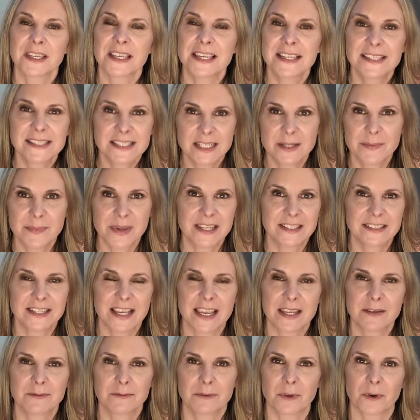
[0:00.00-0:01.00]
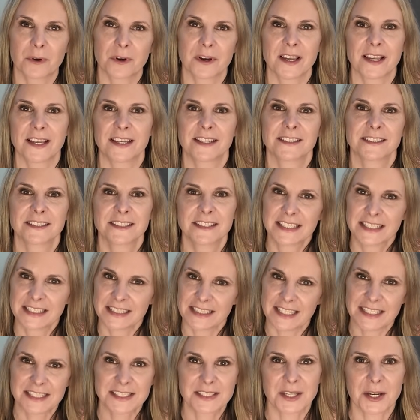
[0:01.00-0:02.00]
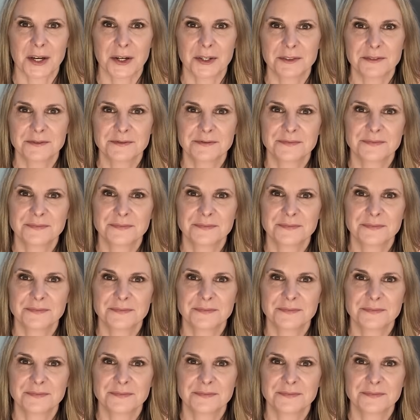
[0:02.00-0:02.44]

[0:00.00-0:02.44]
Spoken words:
easy to maintain flooring. Let's go.